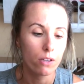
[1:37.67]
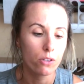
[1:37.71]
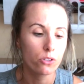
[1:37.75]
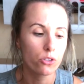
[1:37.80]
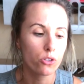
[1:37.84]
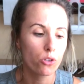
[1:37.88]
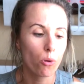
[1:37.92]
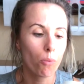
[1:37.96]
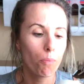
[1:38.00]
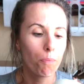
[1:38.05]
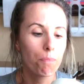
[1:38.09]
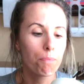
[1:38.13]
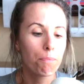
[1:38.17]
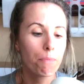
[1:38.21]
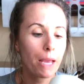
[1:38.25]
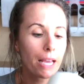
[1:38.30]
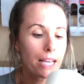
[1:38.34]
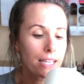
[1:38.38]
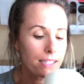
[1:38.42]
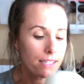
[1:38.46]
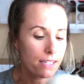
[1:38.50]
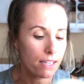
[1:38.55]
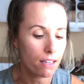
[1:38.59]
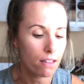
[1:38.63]
So
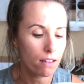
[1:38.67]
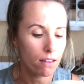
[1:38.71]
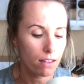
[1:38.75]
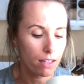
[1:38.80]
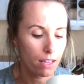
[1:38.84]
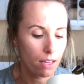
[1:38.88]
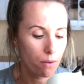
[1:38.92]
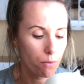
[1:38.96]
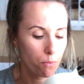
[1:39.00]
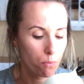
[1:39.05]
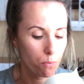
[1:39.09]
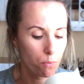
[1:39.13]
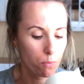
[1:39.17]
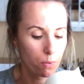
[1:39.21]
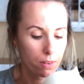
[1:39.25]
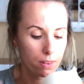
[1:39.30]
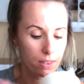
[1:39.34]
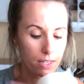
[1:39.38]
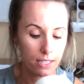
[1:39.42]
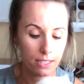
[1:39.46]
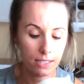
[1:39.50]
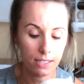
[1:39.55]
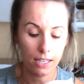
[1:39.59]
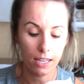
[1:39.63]
basically
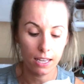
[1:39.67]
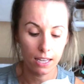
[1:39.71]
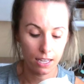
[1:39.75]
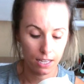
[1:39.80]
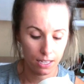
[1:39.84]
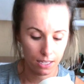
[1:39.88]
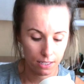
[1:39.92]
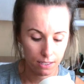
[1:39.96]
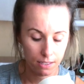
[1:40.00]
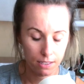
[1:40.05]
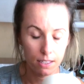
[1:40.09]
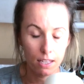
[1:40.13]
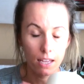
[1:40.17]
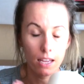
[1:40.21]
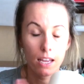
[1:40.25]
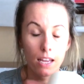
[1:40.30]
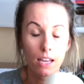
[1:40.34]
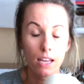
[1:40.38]
what this is